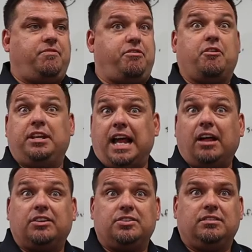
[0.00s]

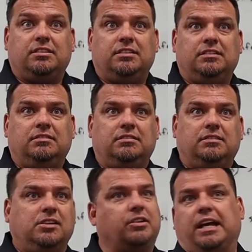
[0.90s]
$30? Yeah.
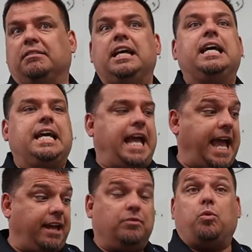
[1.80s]
Okay.
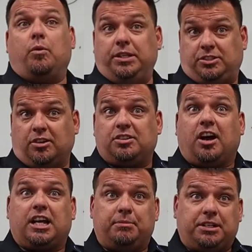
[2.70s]
And when we start
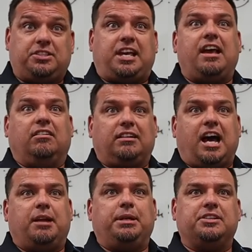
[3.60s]
talking about scale,
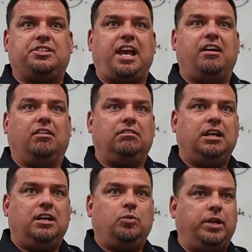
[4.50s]
economy of scale,
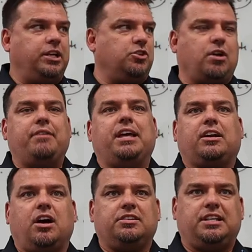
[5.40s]
we can drive that
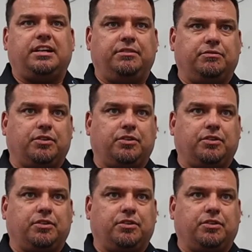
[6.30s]
cost down even